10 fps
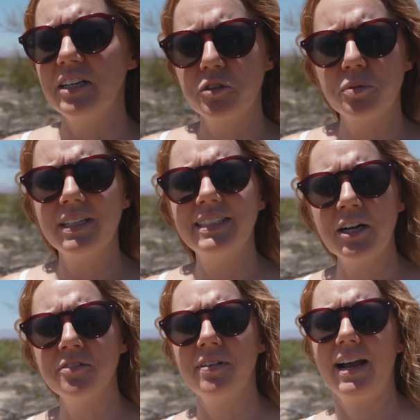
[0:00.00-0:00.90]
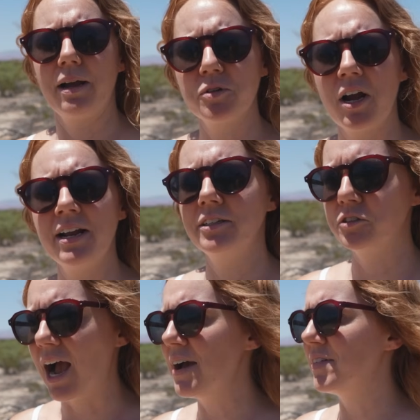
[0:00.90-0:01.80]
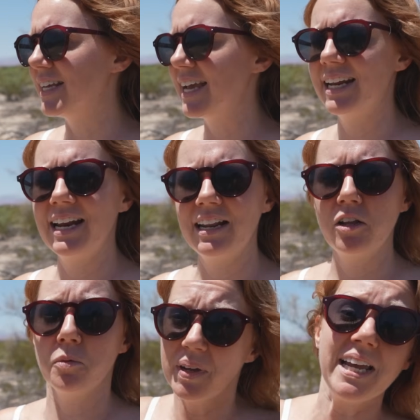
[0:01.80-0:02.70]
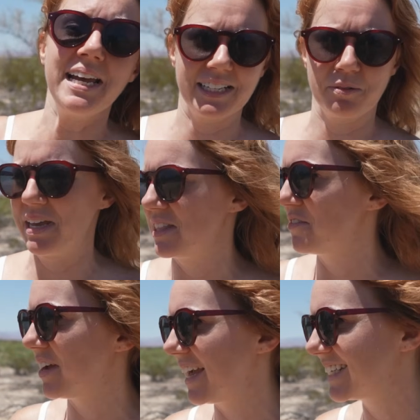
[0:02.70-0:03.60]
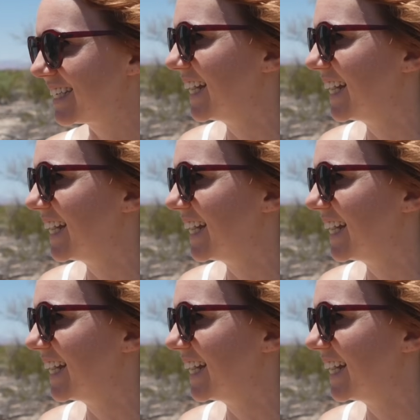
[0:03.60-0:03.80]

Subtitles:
it's really terrifying. I'm trying to drive and take it in, and then a bee hits me in the face.